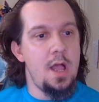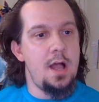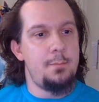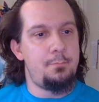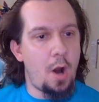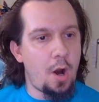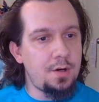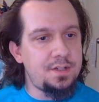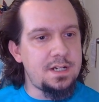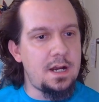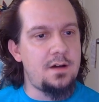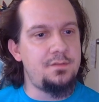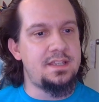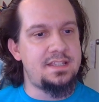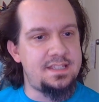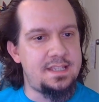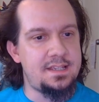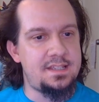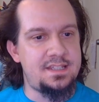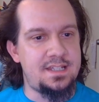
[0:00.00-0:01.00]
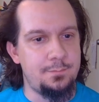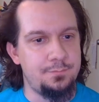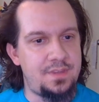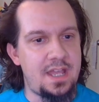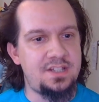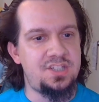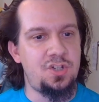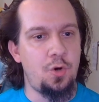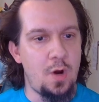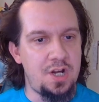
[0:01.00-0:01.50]
Part of the system
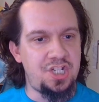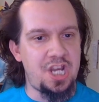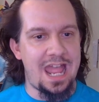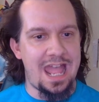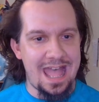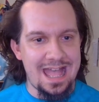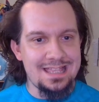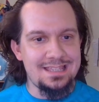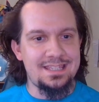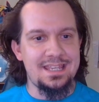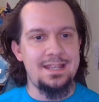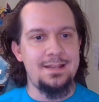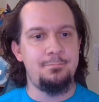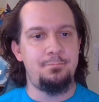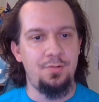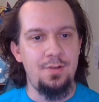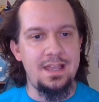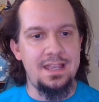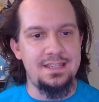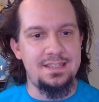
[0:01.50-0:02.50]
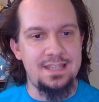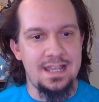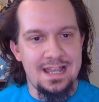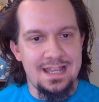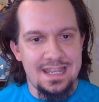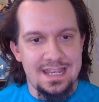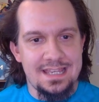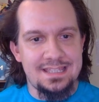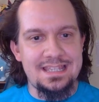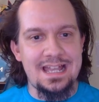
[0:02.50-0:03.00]
that Twitch has in place
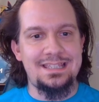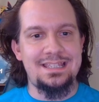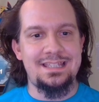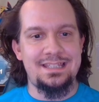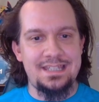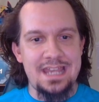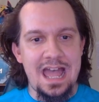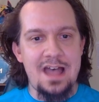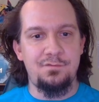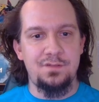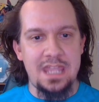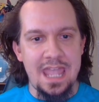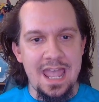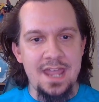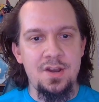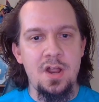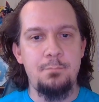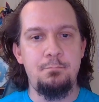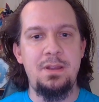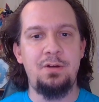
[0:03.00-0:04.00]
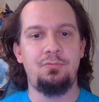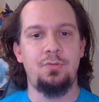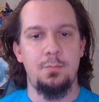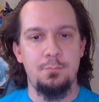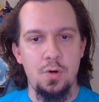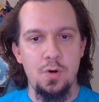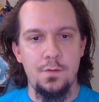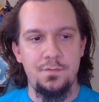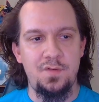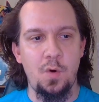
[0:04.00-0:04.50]
is that staff cannot be
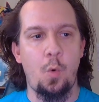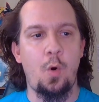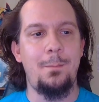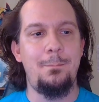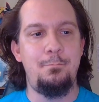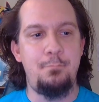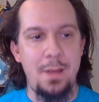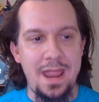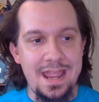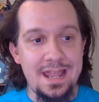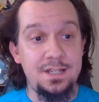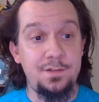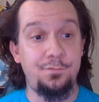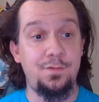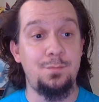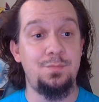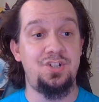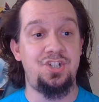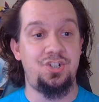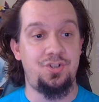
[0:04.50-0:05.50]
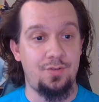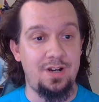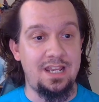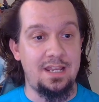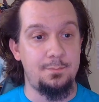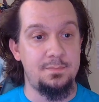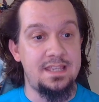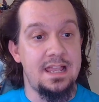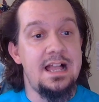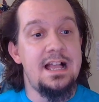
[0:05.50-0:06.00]
removed or banned from
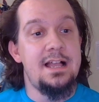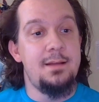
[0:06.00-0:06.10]
streams,